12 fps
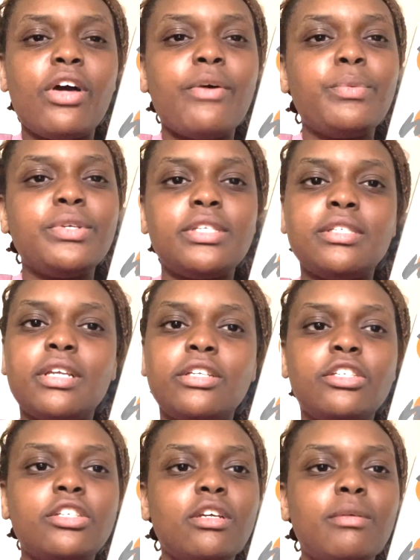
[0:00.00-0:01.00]
which I thought was
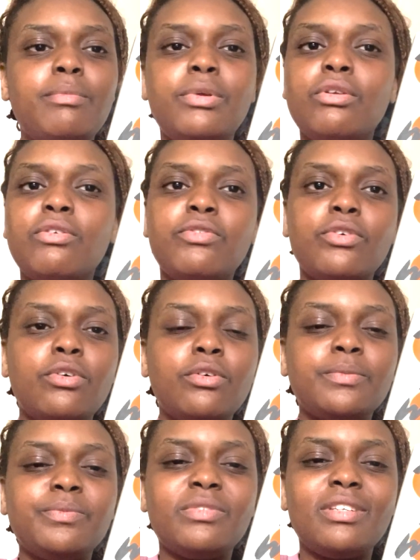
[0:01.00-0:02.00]
it's such
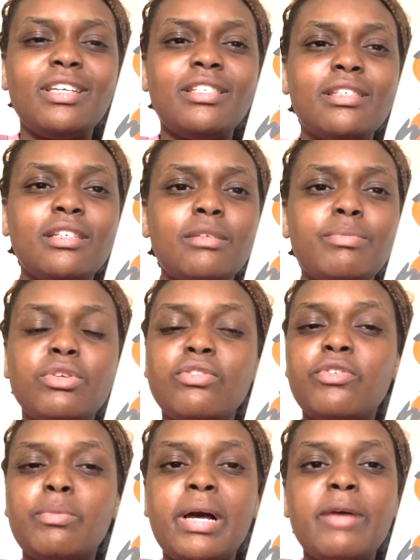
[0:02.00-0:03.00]

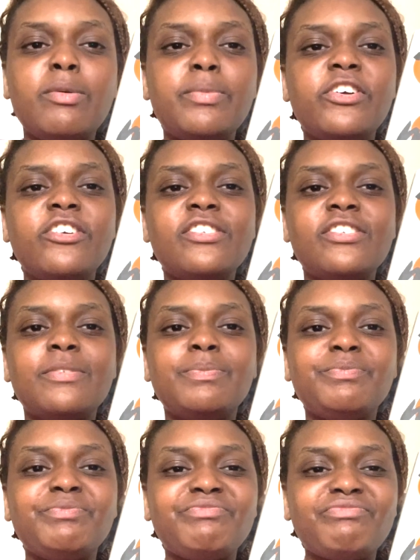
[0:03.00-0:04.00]
a beautiful Bible
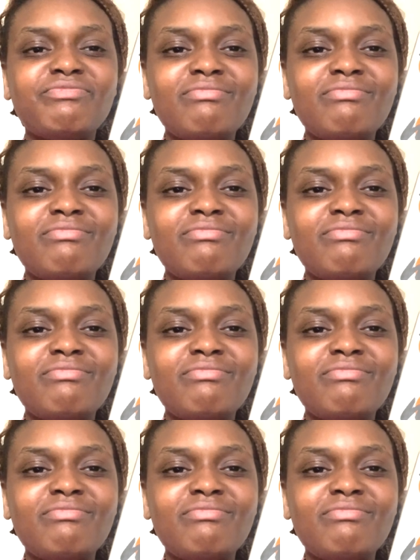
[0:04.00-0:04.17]
verse.